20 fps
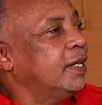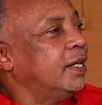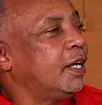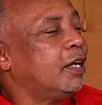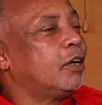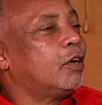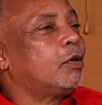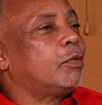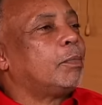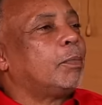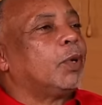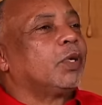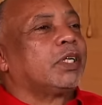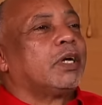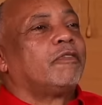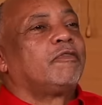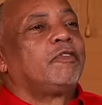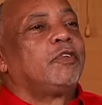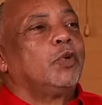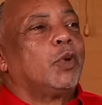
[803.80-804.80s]
You know, but
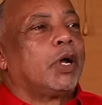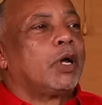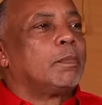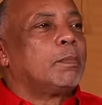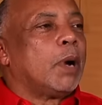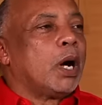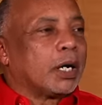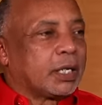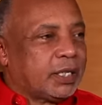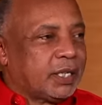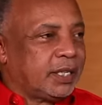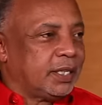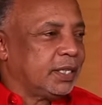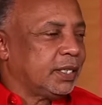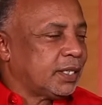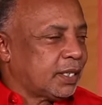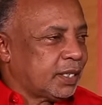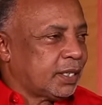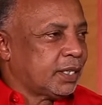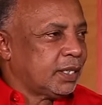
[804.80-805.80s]
a few of the
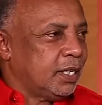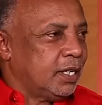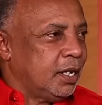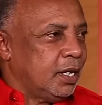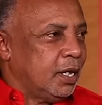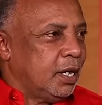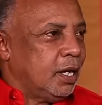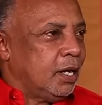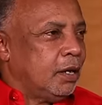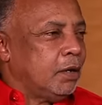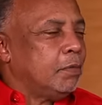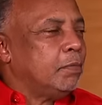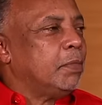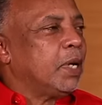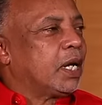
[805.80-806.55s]
boxes were built there.